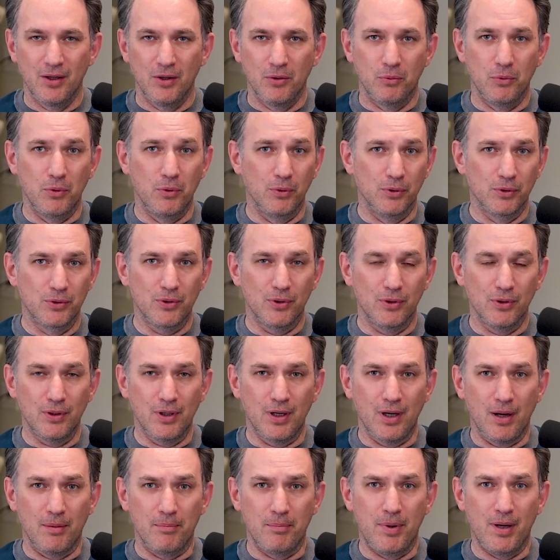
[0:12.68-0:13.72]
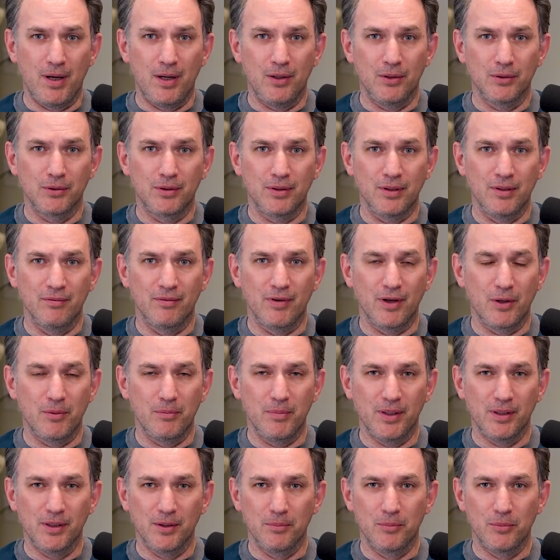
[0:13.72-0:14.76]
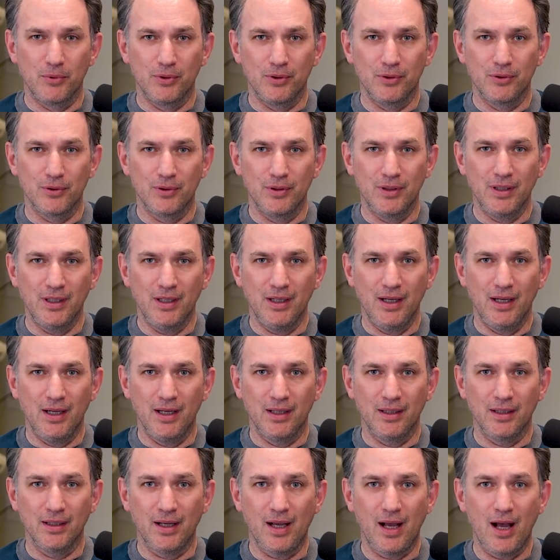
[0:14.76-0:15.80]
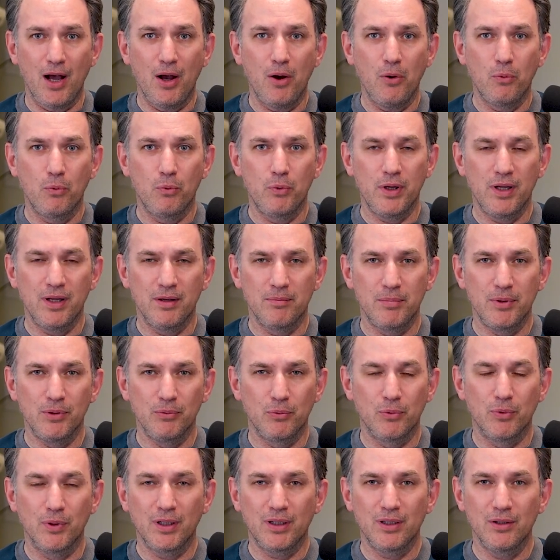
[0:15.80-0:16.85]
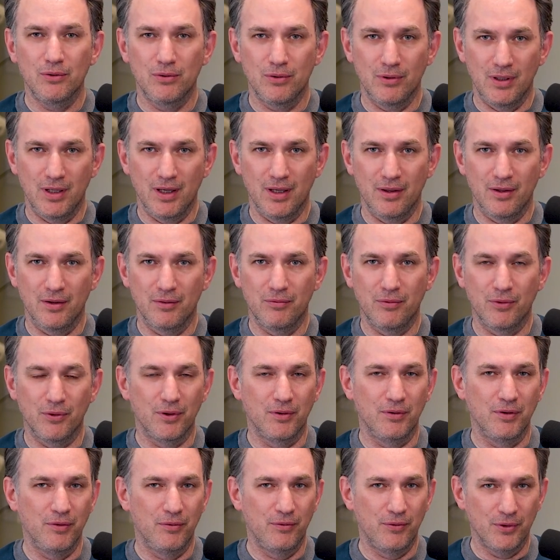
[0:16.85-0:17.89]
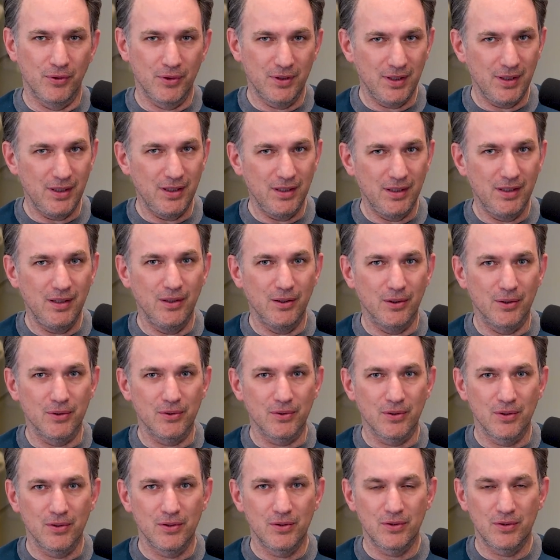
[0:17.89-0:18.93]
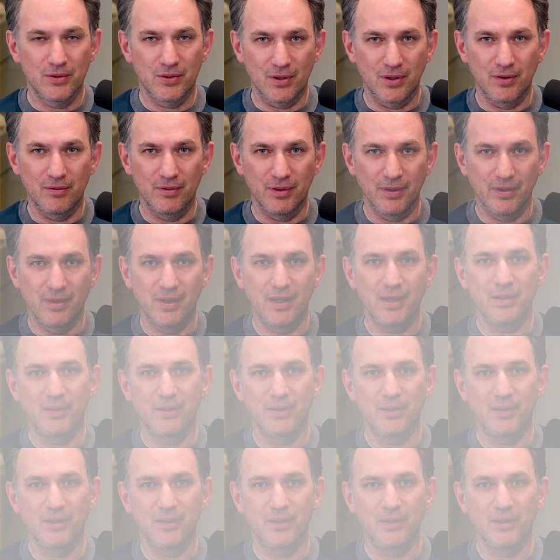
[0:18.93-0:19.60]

We will talk about environmental monitoring and how we have been working together for over 14 years serving the